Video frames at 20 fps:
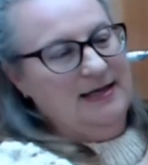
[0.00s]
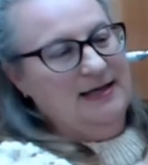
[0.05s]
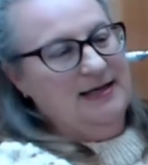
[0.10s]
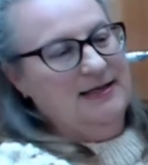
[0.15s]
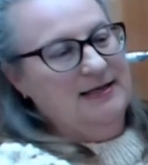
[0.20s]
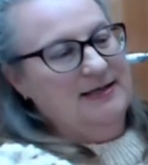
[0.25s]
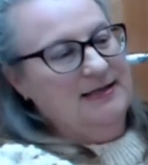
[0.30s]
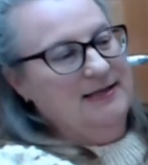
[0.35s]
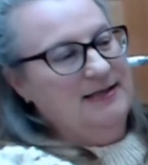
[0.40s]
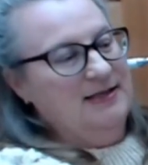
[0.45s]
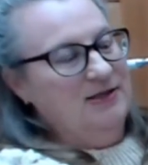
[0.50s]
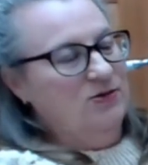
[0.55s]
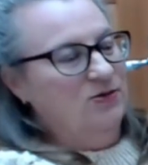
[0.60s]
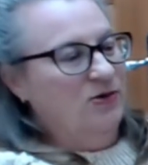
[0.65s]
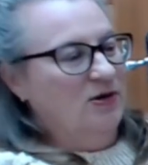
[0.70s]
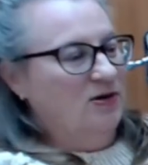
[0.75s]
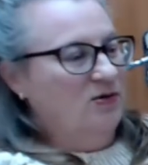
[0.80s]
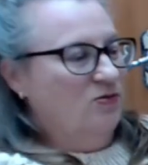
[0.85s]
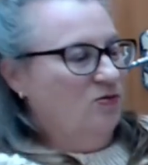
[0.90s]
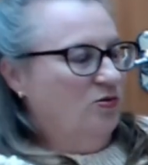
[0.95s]
silk
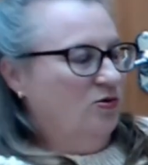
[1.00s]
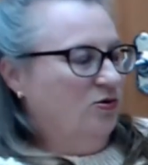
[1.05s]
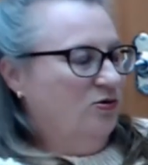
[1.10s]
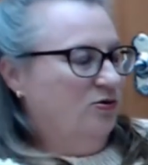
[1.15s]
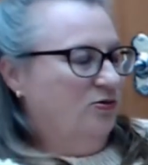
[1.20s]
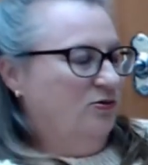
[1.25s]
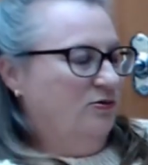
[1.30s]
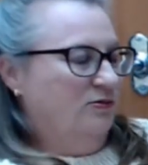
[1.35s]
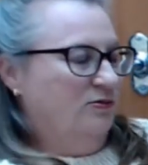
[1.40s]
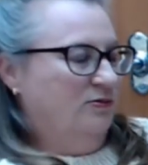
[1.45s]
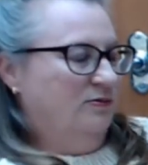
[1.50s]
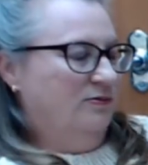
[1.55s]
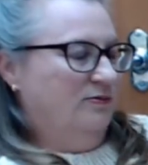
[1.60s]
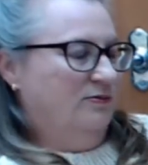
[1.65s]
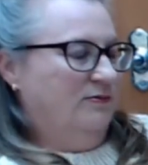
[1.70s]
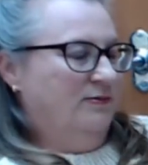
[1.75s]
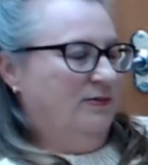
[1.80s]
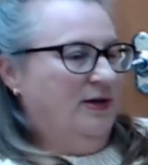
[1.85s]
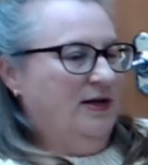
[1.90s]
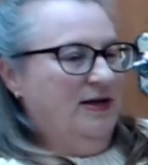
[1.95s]
and wool
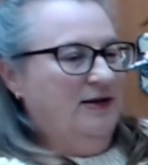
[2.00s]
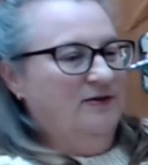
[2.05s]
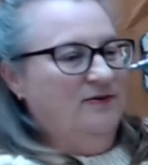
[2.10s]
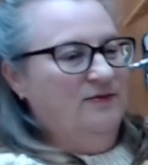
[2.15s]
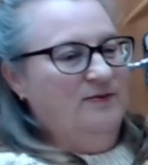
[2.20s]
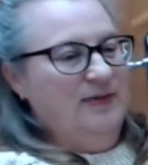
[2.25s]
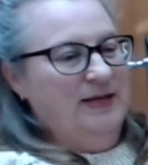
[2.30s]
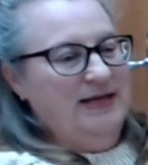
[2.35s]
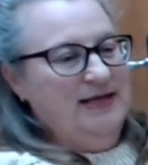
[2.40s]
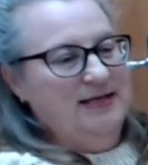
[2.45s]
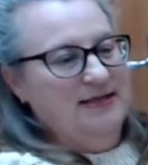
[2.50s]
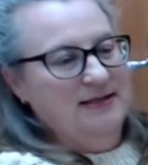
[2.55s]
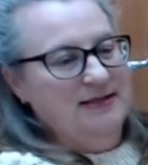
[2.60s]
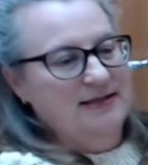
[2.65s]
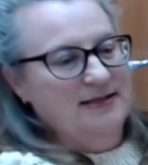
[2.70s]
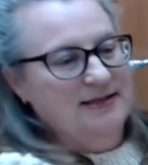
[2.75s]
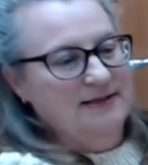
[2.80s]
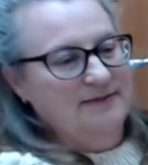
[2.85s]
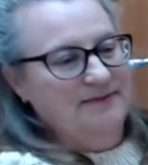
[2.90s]
kind of blends.